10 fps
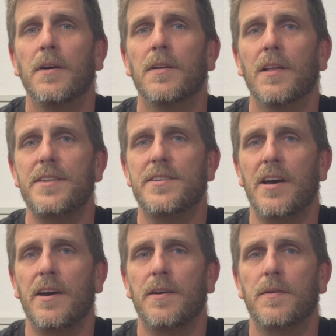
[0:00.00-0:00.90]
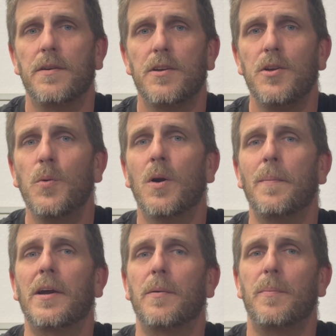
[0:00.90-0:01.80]
Let's say you want to
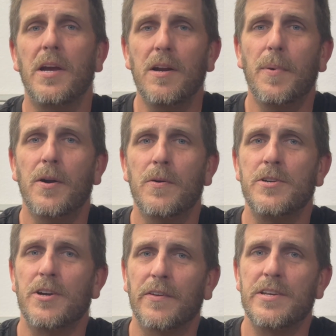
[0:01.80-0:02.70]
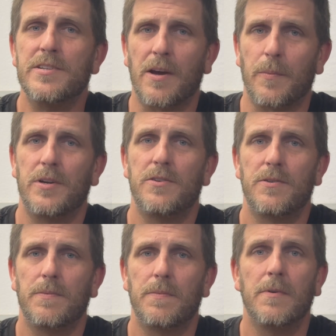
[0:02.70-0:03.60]
make a peanut butter and jelly sandwich.
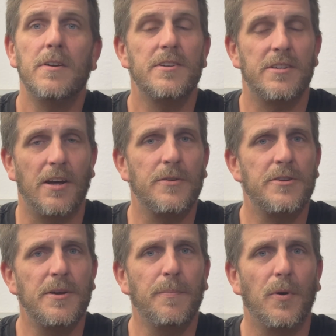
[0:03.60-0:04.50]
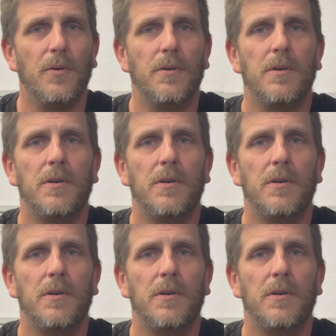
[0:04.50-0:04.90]
Sounds simple.